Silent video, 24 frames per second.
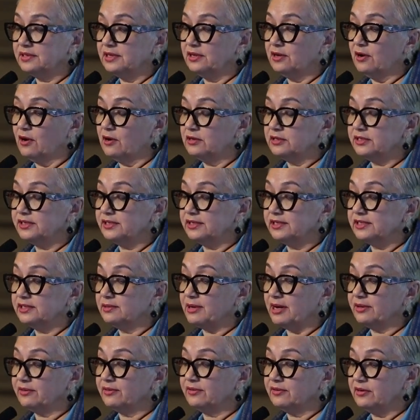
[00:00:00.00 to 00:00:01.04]
It costs us
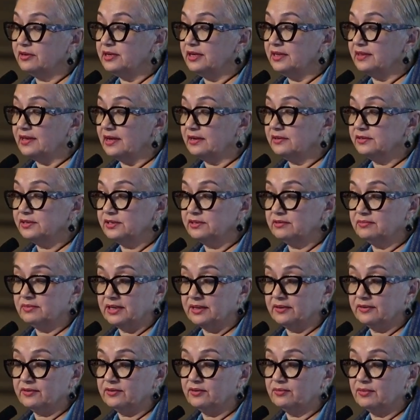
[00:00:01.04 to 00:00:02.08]
about $30,000 a
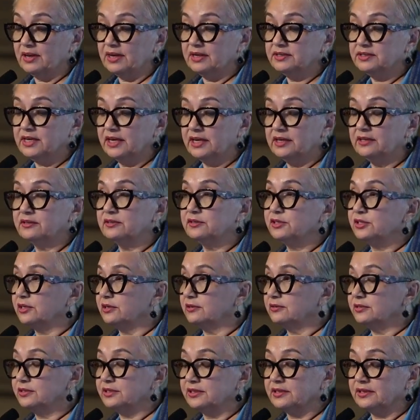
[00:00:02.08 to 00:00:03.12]
month to maintain the
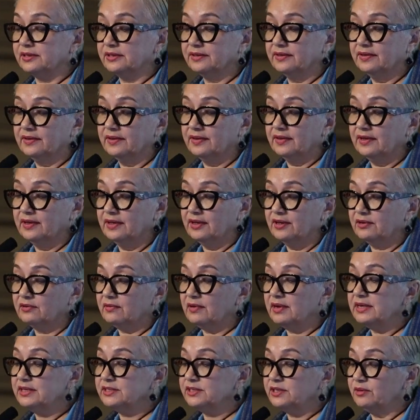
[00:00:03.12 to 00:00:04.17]
shelter.
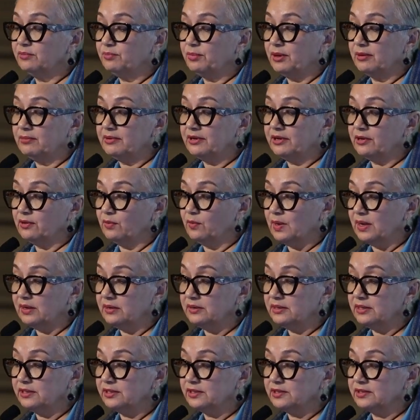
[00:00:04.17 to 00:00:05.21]
Raising public
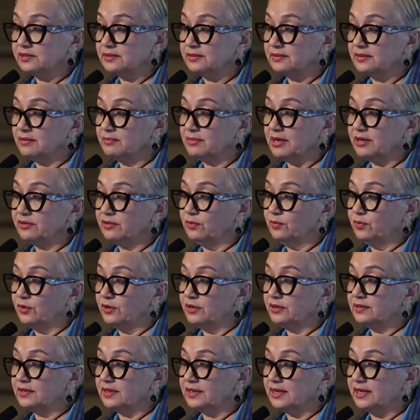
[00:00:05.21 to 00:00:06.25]
awareness about the
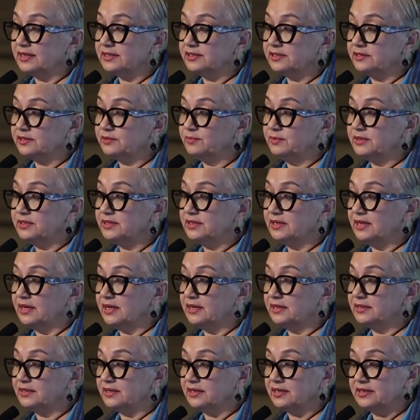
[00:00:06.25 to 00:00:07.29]
work that
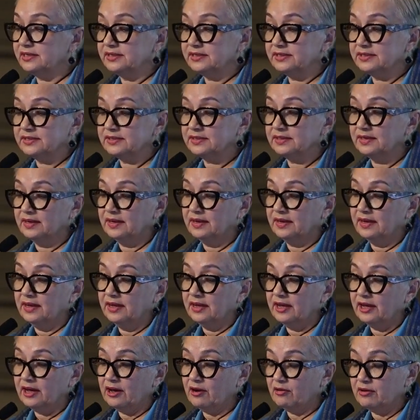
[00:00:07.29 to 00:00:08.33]
SSPCA does,
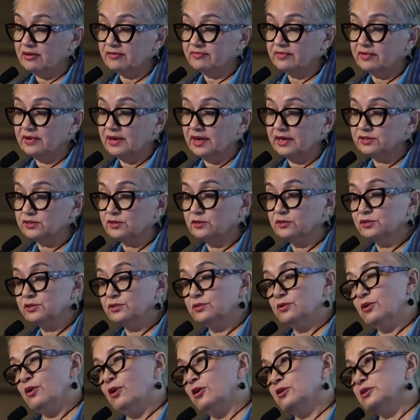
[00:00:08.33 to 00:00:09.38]
however, has
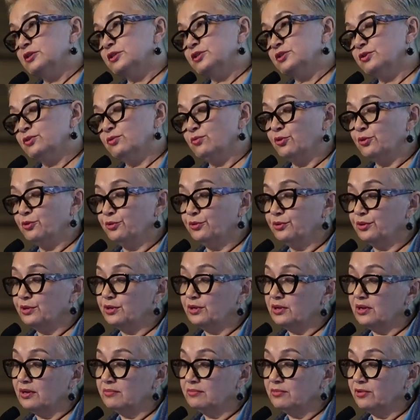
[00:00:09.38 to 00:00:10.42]
also caused the growth in
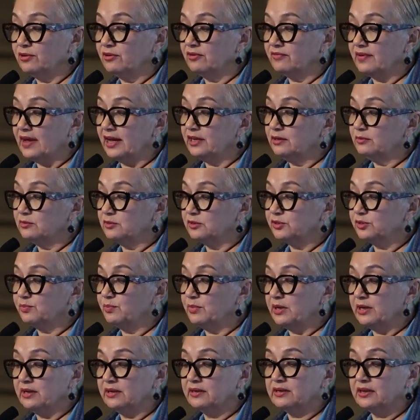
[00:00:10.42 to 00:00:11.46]
the number of animals
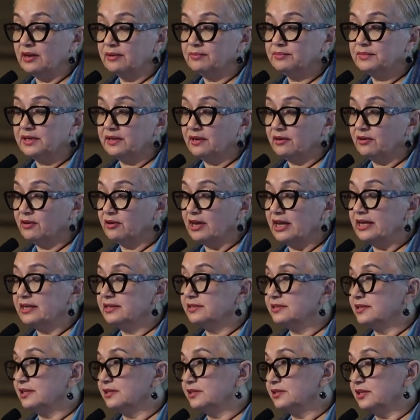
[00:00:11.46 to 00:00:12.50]
being dumped at our
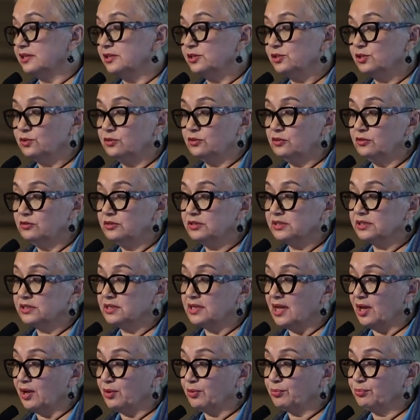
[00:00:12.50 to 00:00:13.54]
gates, as I showed you just
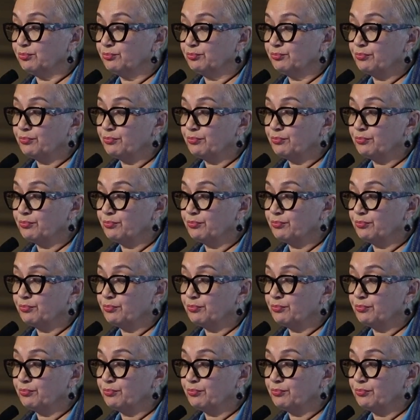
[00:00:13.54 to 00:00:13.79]
now.